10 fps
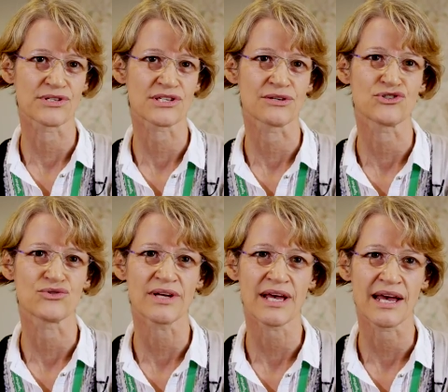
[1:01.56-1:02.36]
and
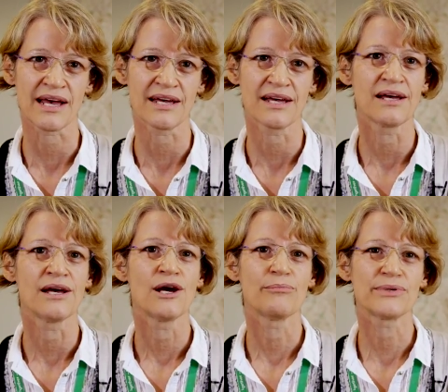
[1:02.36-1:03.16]
social care,
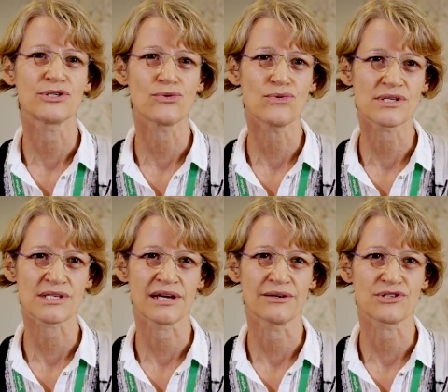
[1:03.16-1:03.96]
but
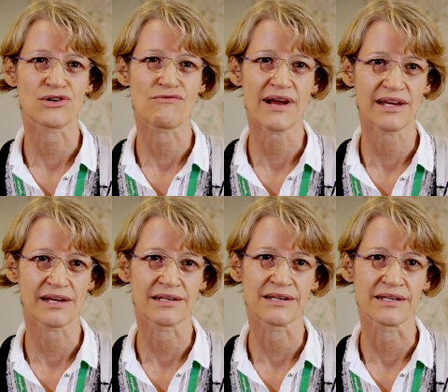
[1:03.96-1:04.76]
also to
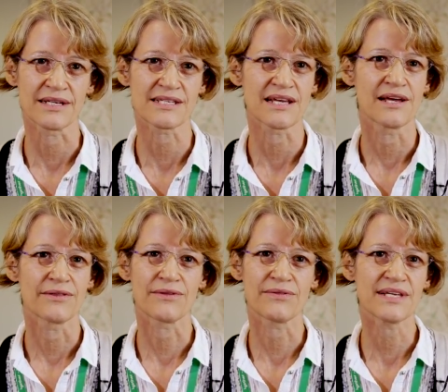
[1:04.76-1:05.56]
recognise
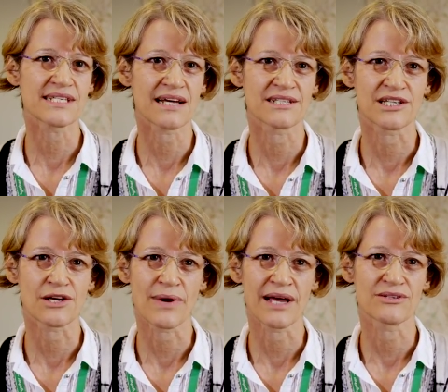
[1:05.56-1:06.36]
that this had to
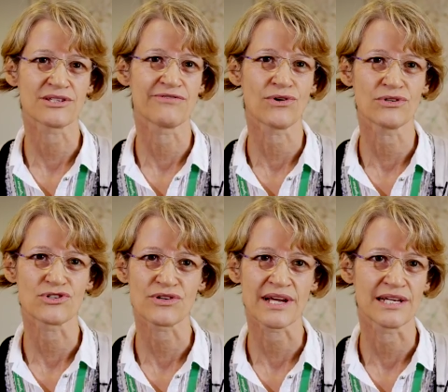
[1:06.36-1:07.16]
go out to
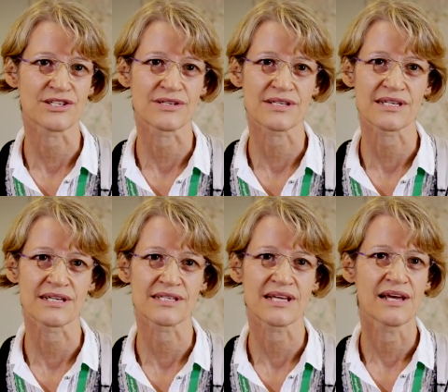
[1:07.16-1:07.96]
voluntary
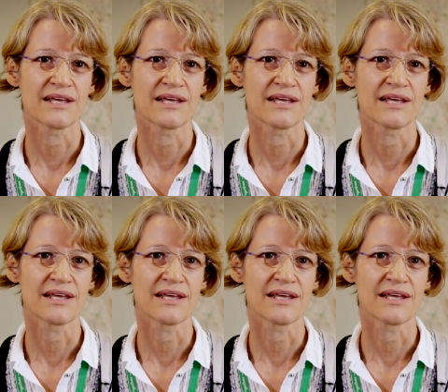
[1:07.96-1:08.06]
agencies.